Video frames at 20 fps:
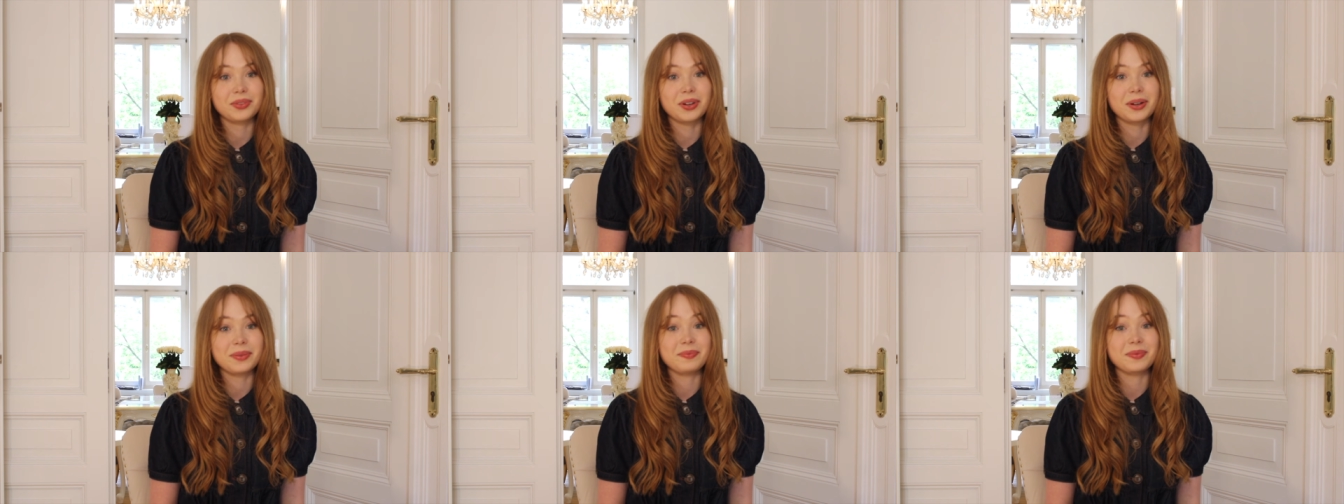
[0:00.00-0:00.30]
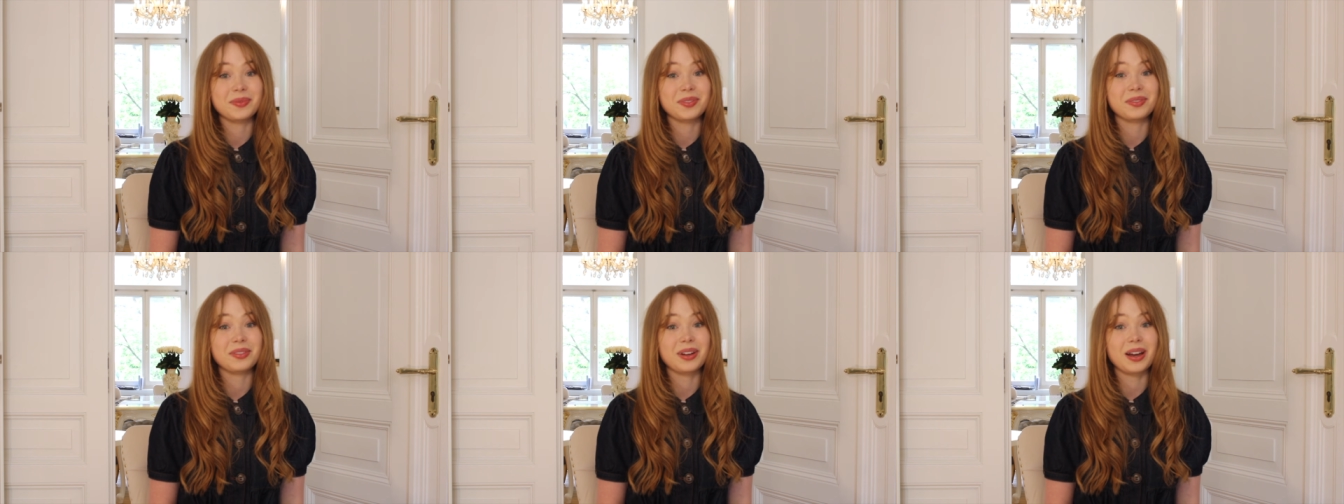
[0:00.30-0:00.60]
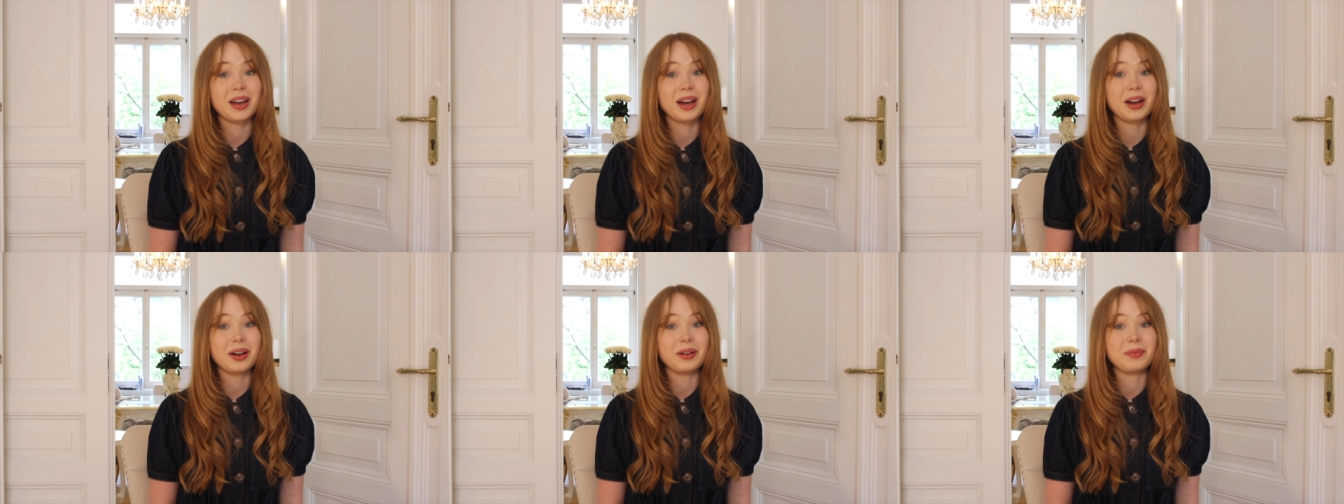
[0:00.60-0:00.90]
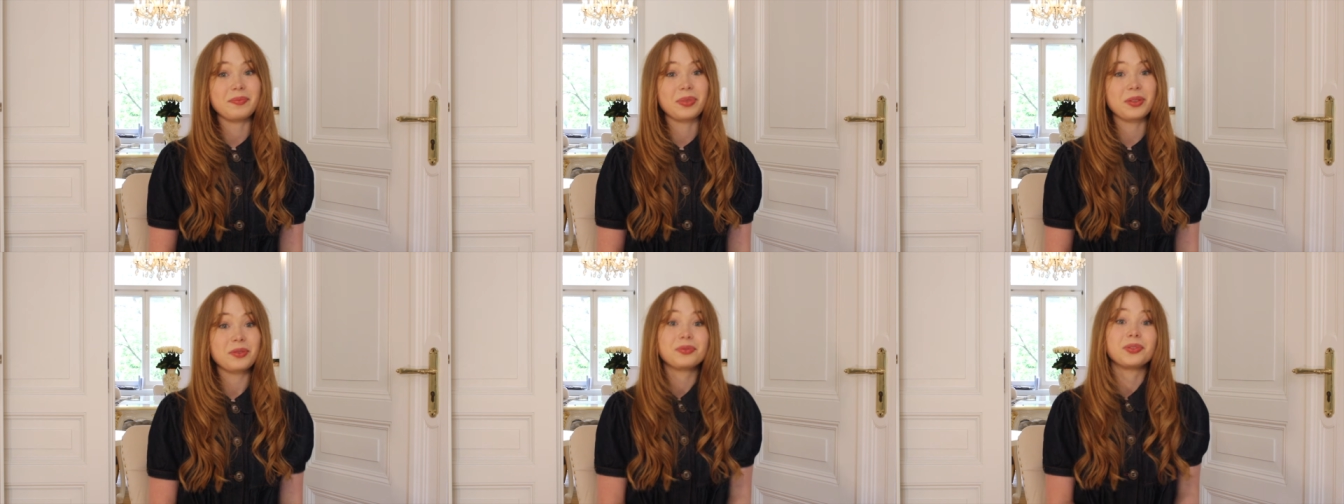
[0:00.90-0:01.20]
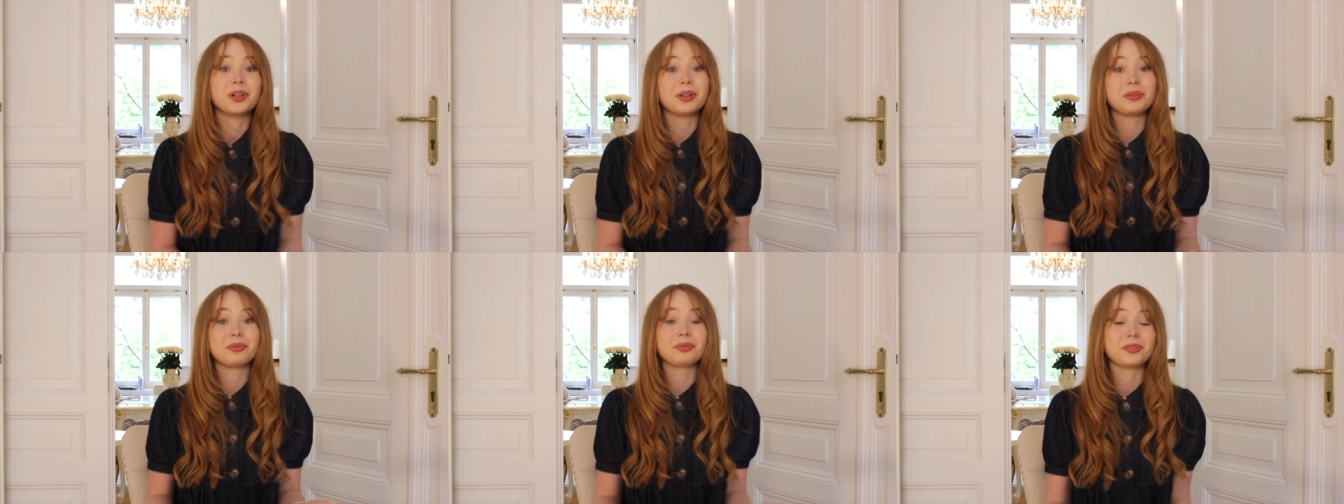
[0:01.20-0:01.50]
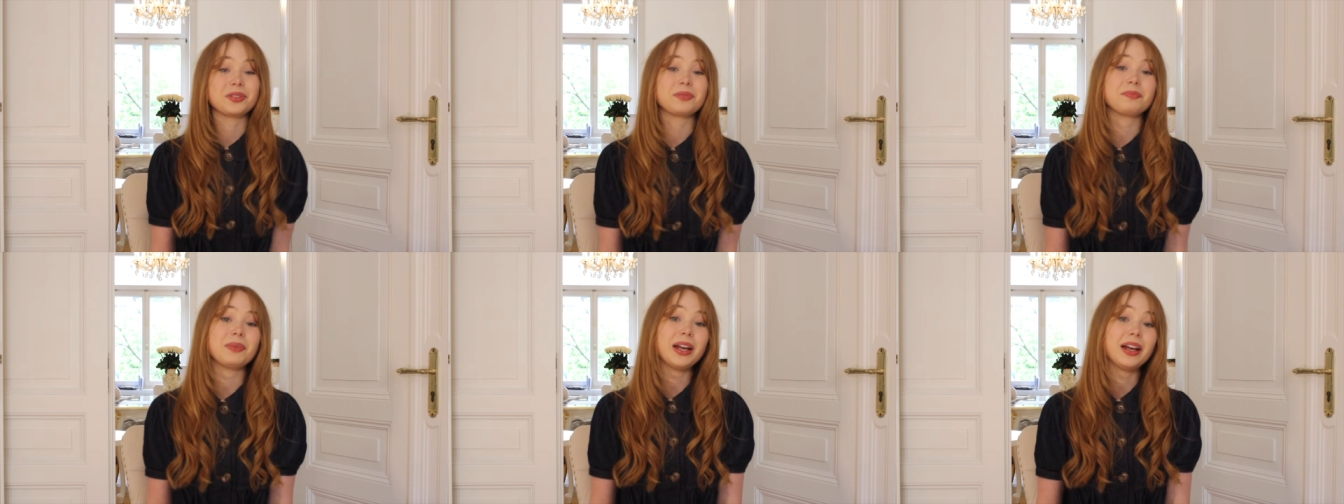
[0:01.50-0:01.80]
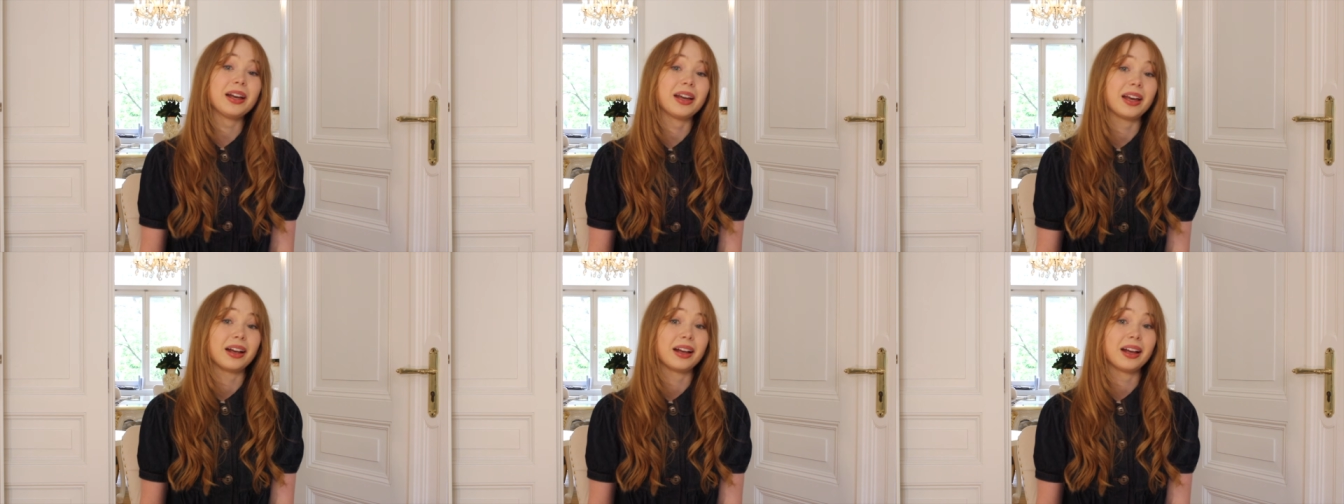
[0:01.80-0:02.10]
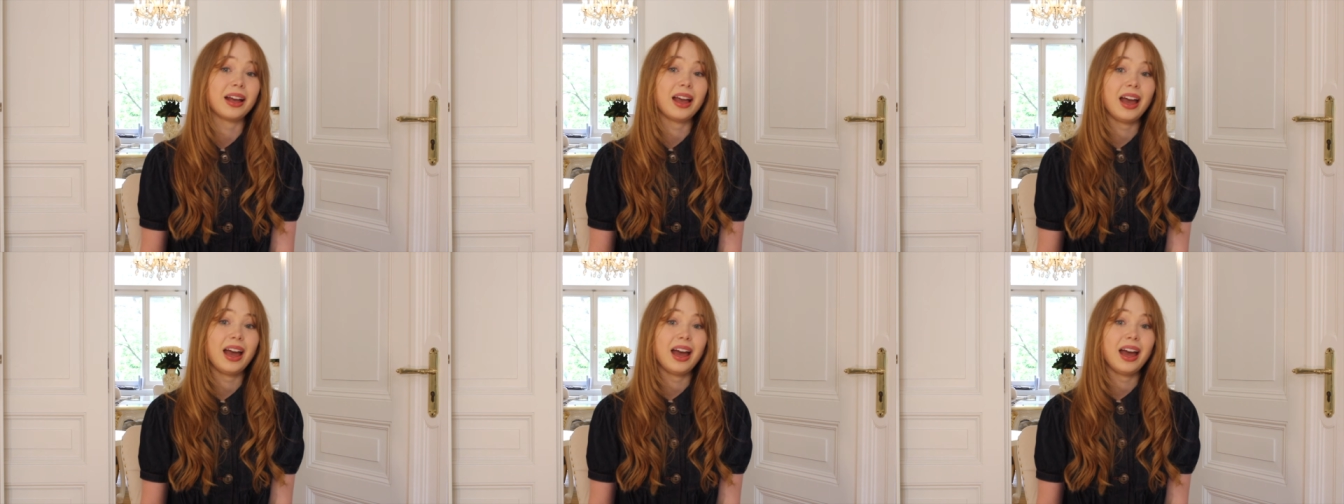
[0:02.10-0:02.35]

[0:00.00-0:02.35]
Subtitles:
from form for speaking.